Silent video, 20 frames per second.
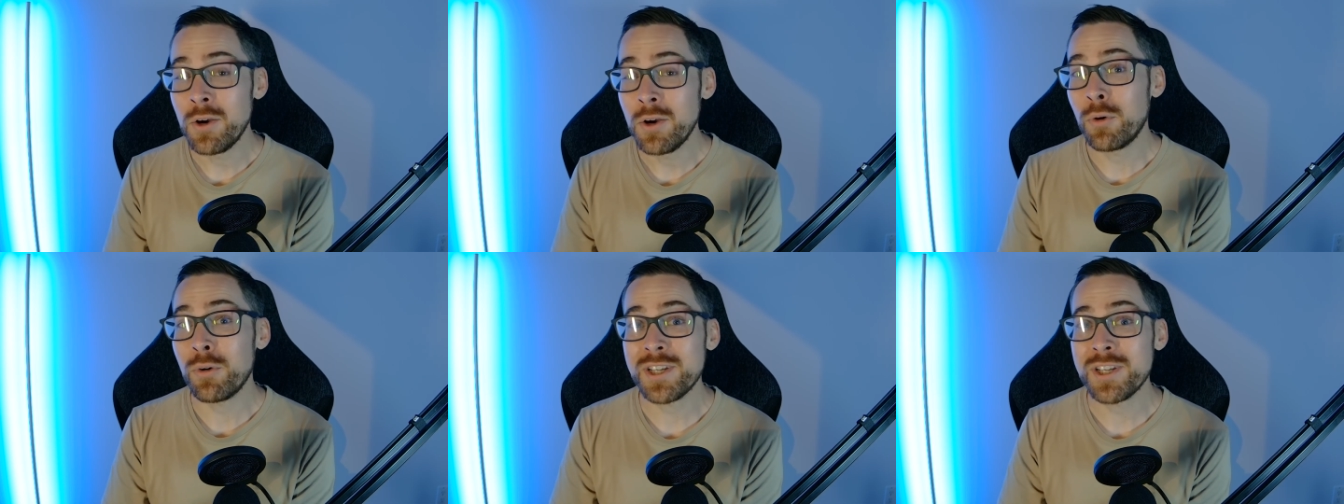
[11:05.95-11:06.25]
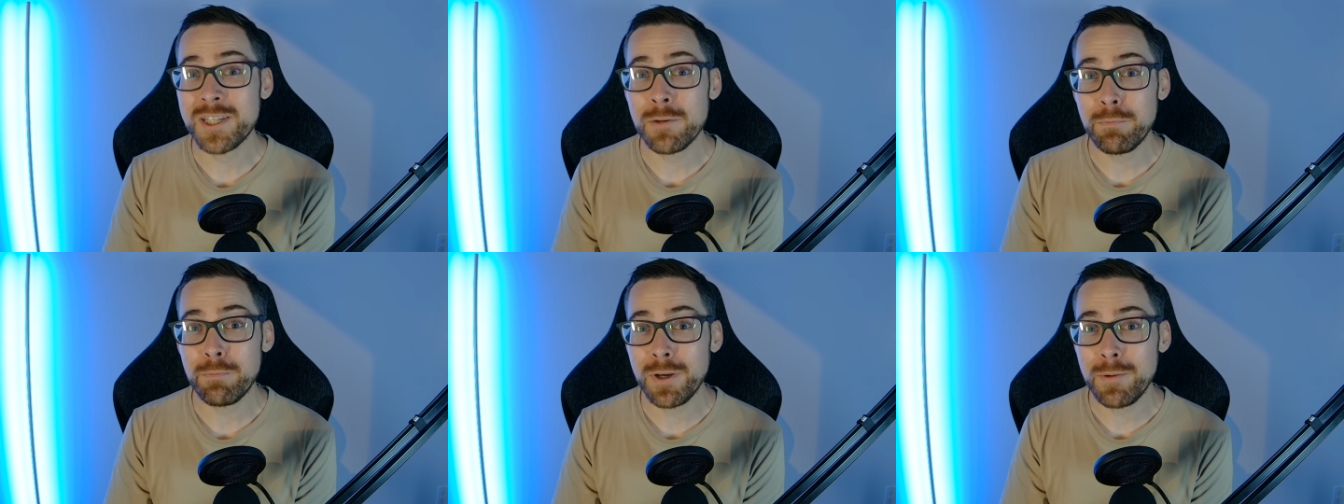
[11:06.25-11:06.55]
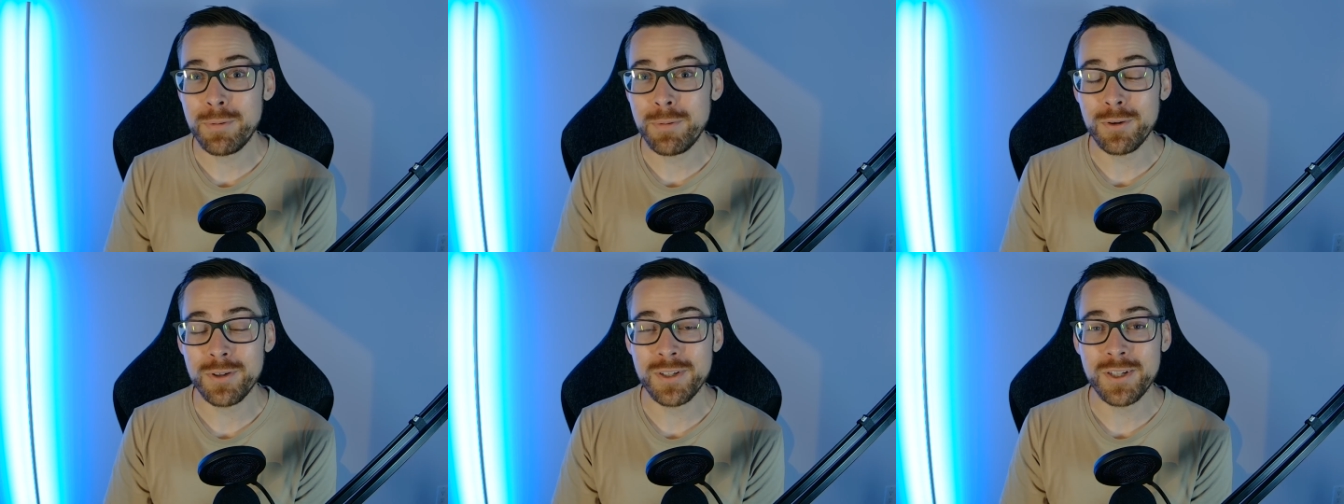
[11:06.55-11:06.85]
or simply
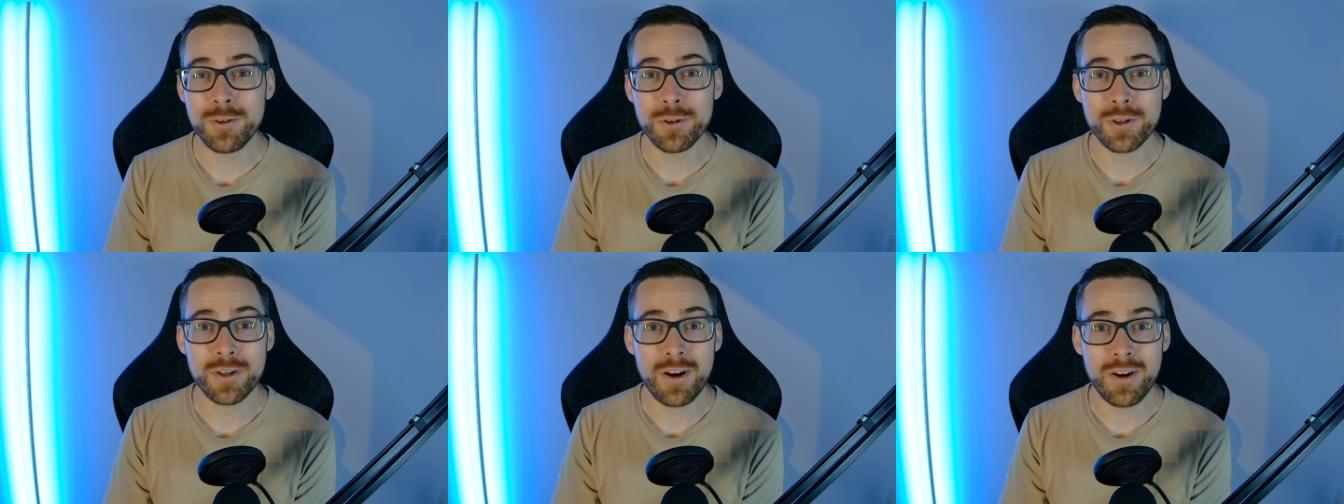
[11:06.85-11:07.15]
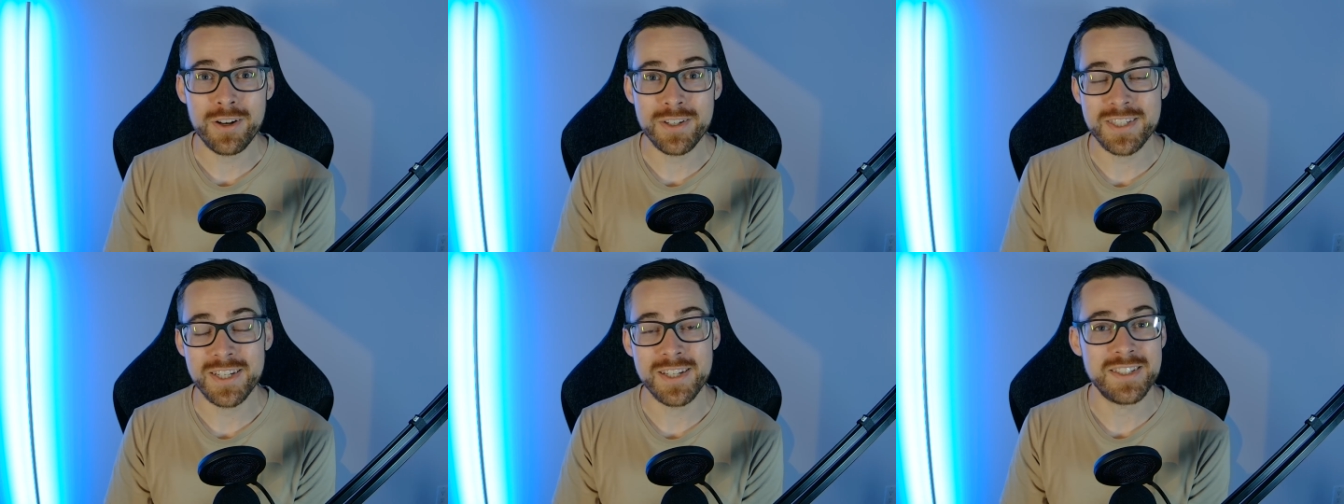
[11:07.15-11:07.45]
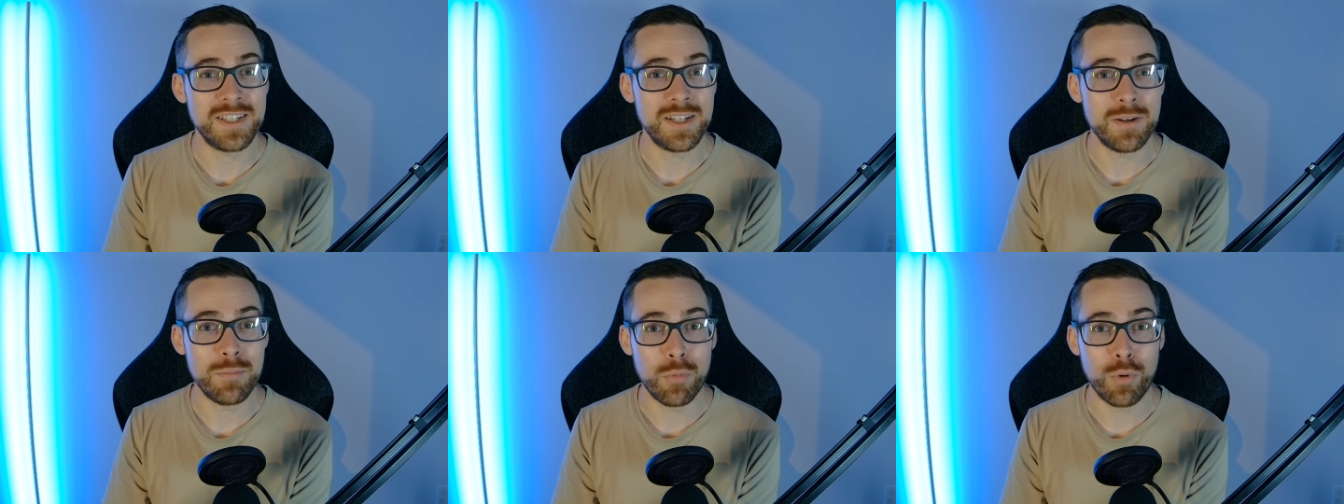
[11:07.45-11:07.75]
building your
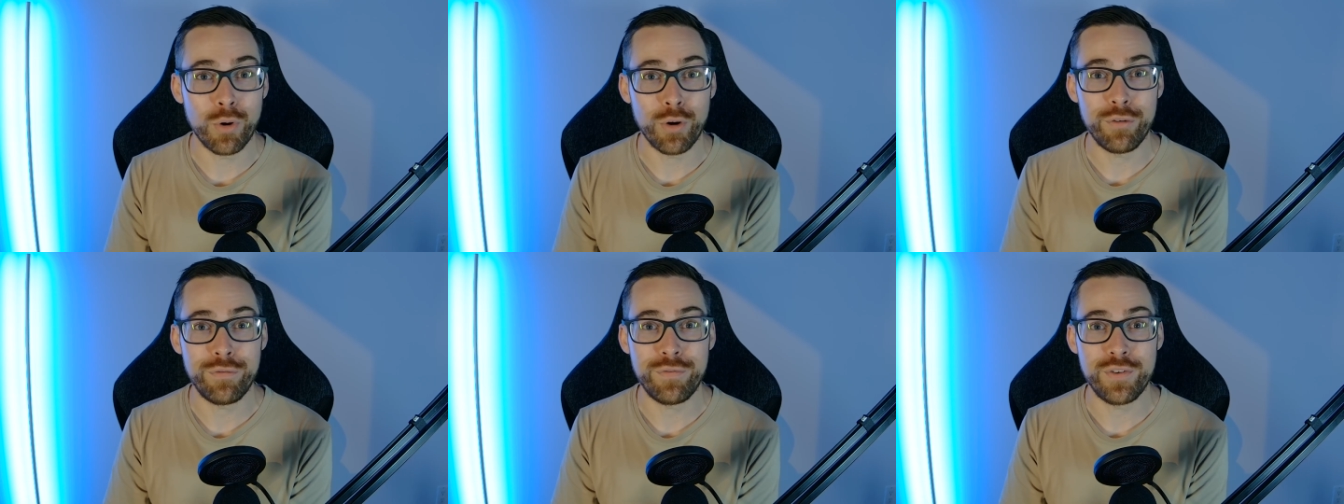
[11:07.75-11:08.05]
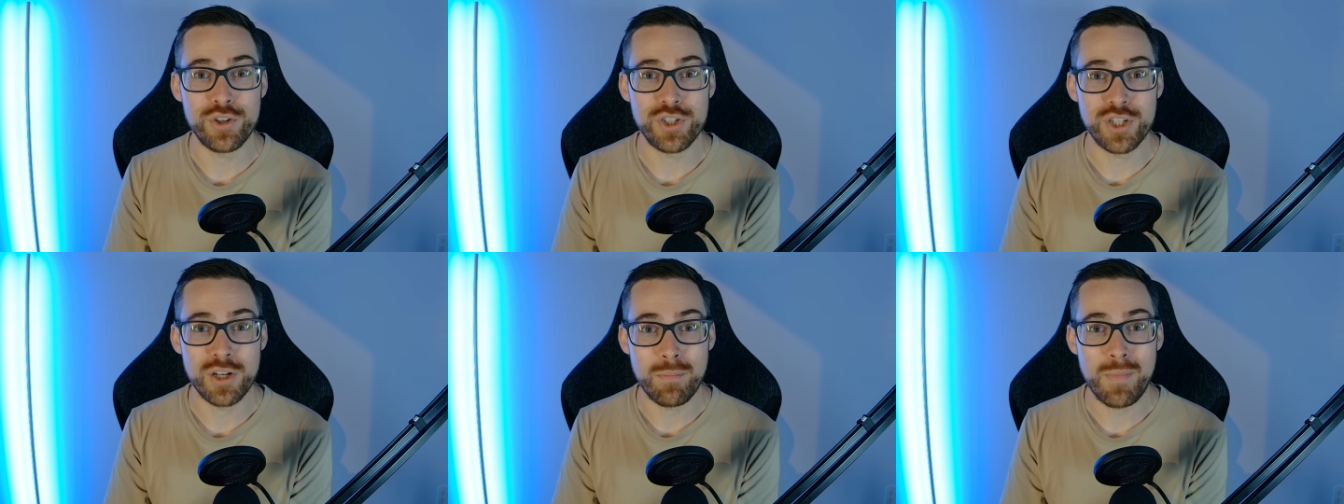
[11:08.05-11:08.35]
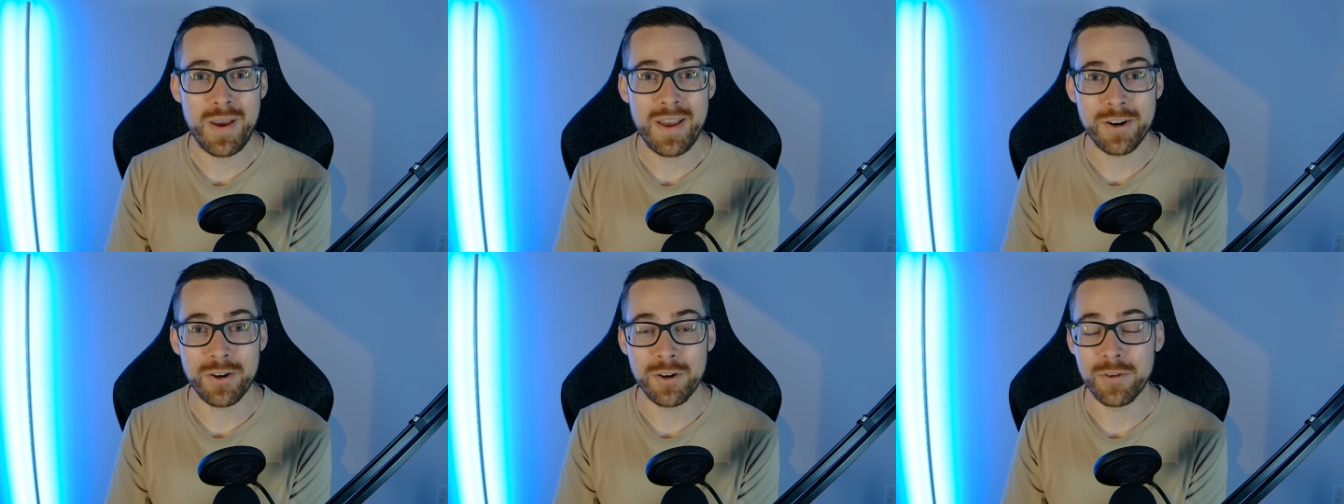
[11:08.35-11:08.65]
content in a more efficient
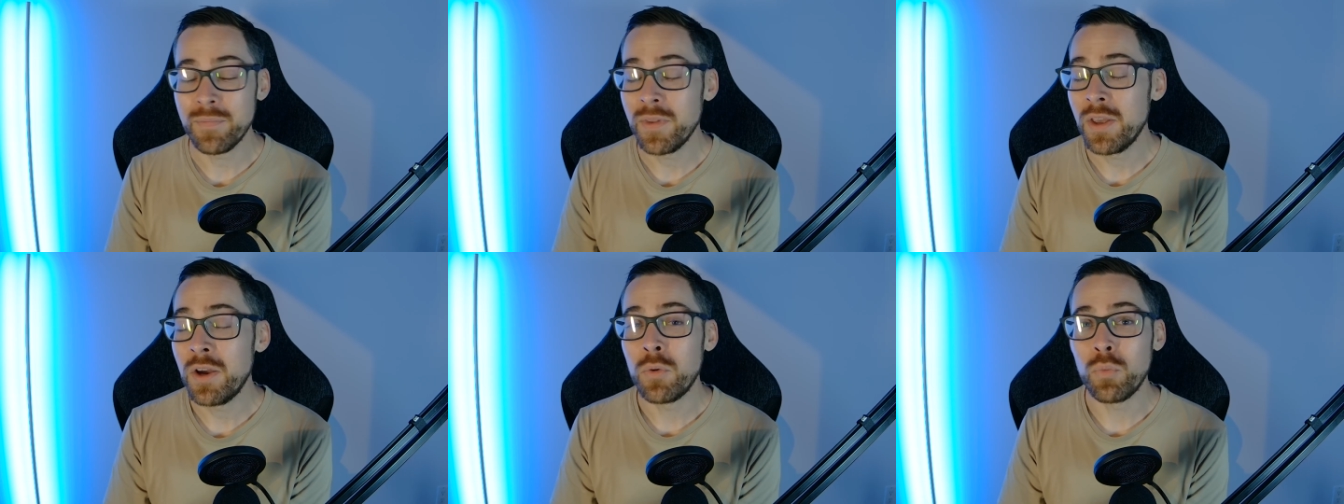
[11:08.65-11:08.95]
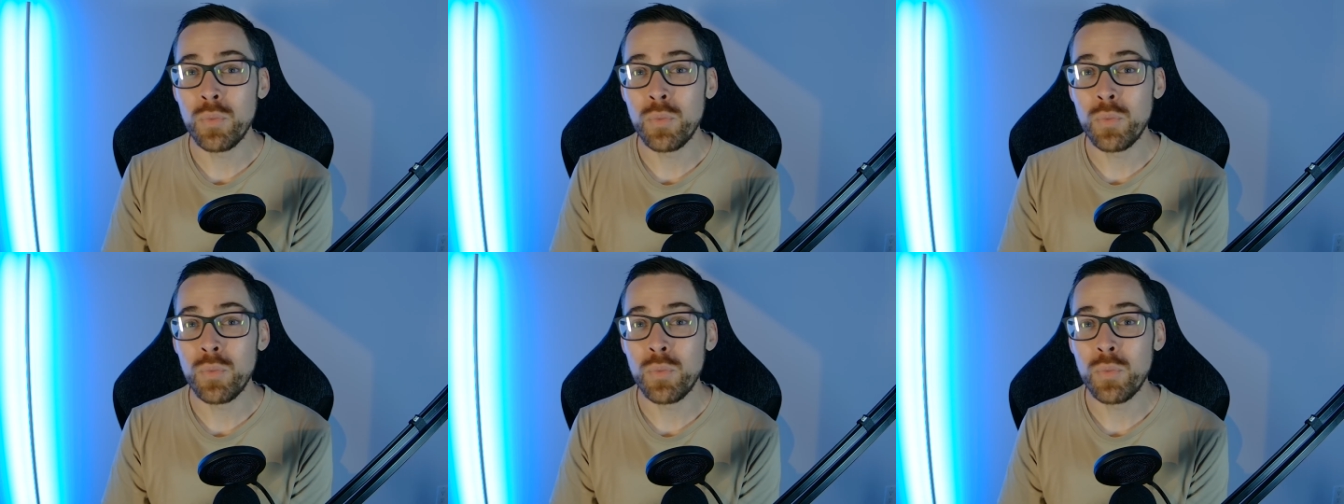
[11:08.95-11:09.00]
manner,